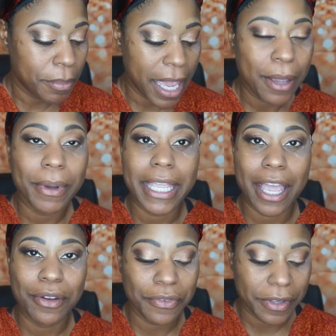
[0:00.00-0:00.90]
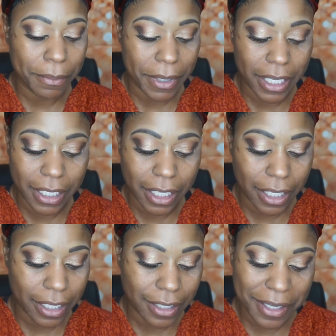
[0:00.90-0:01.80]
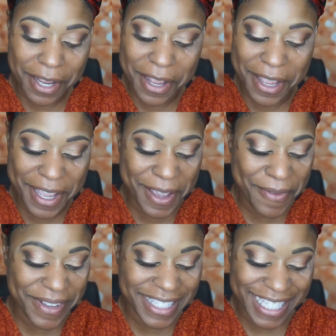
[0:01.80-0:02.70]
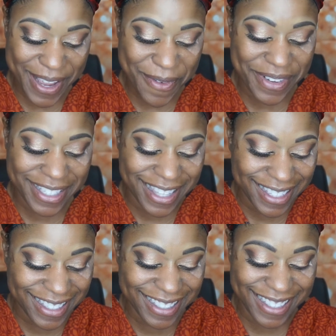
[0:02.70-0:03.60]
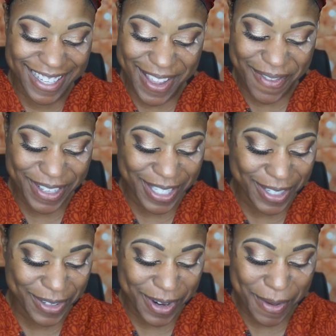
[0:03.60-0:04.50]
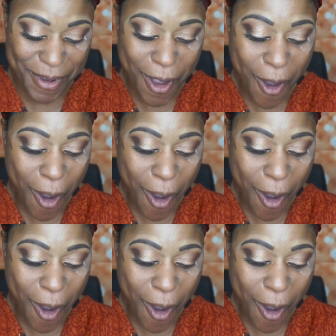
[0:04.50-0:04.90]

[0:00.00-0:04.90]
pay with counterfeit money, and it was a trip,